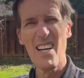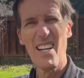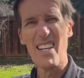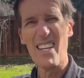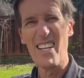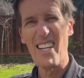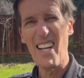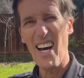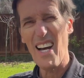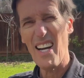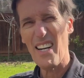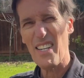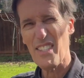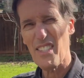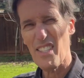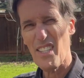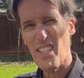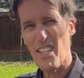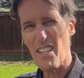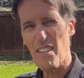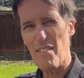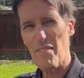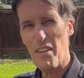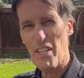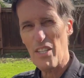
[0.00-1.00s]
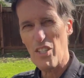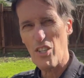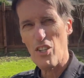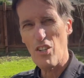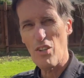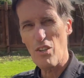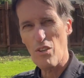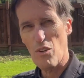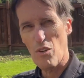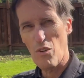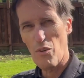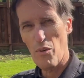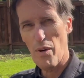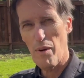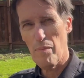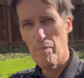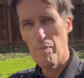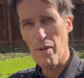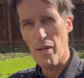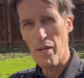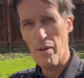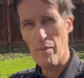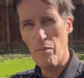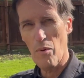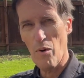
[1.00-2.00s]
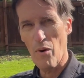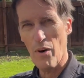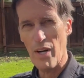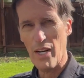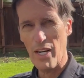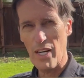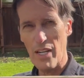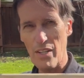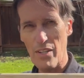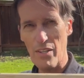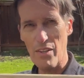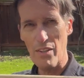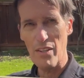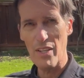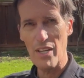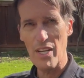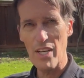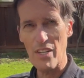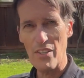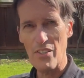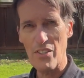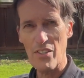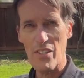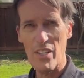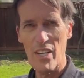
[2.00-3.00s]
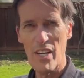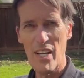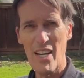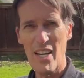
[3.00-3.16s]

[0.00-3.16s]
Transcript: Not a conventional grip anymore. I'm going to do this.